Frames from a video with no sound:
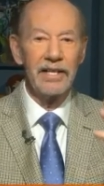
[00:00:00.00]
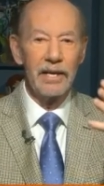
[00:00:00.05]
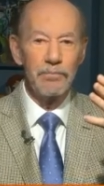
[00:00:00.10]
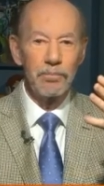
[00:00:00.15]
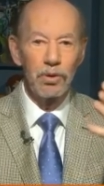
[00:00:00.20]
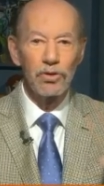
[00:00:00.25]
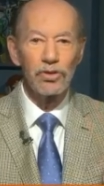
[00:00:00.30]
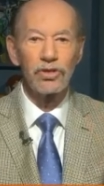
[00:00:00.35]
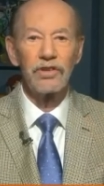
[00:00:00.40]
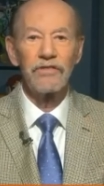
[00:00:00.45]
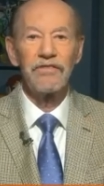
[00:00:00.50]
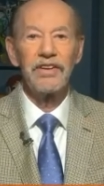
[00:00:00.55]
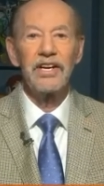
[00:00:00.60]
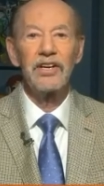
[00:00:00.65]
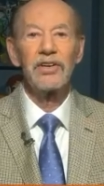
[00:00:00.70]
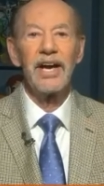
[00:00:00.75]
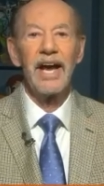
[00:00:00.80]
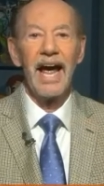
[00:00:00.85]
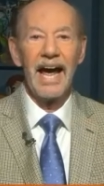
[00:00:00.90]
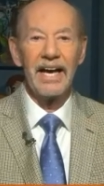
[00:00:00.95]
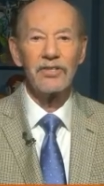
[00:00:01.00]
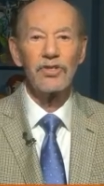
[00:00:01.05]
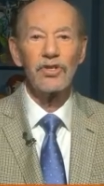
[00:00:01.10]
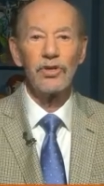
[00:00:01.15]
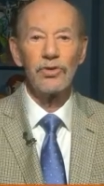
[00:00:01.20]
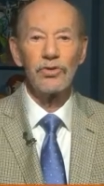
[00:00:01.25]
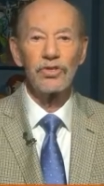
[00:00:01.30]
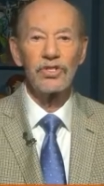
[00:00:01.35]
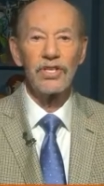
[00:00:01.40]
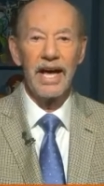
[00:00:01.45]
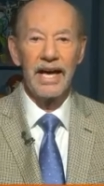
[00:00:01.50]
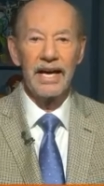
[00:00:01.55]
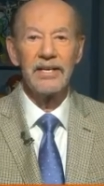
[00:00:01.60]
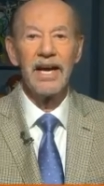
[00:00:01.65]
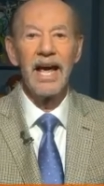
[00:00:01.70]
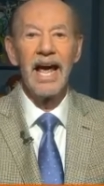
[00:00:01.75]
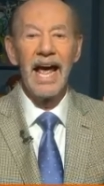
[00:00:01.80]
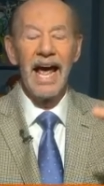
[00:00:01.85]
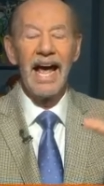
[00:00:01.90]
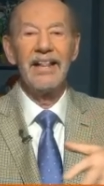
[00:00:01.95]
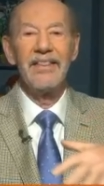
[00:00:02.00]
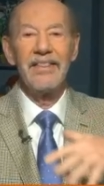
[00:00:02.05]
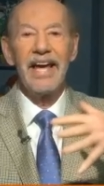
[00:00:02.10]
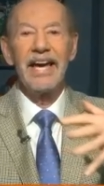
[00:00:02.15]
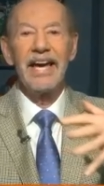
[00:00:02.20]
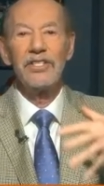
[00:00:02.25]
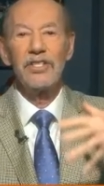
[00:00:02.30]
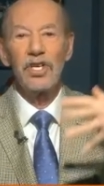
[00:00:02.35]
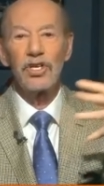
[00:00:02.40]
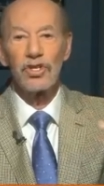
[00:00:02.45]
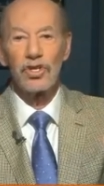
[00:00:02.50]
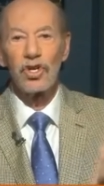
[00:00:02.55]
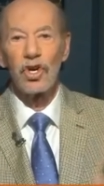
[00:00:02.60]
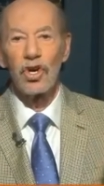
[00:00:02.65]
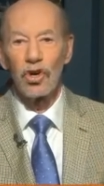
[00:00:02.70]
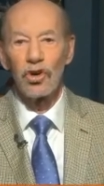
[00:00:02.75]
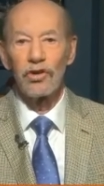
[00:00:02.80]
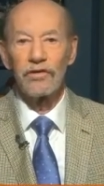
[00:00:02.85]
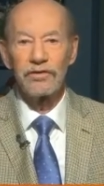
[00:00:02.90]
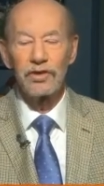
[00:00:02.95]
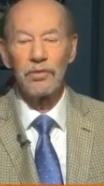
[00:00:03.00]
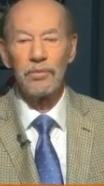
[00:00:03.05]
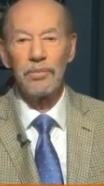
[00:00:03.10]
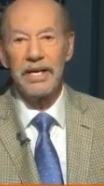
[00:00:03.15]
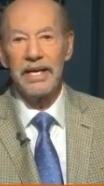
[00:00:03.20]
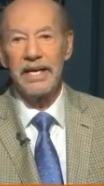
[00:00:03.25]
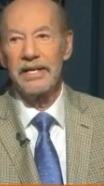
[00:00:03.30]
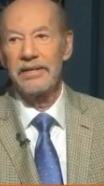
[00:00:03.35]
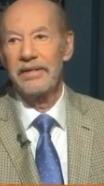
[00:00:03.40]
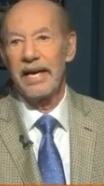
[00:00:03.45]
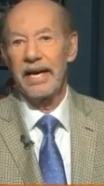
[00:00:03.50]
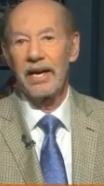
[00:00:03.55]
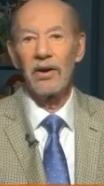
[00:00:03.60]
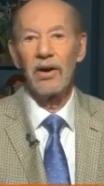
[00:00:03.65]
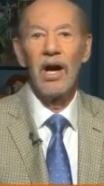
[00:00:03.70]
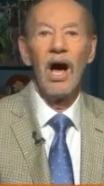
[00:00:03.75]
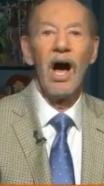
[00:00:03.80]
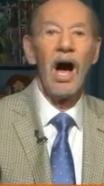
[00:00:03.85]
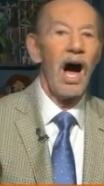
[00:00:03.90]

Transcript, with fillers: They persevered as you said and they deserve to be in there.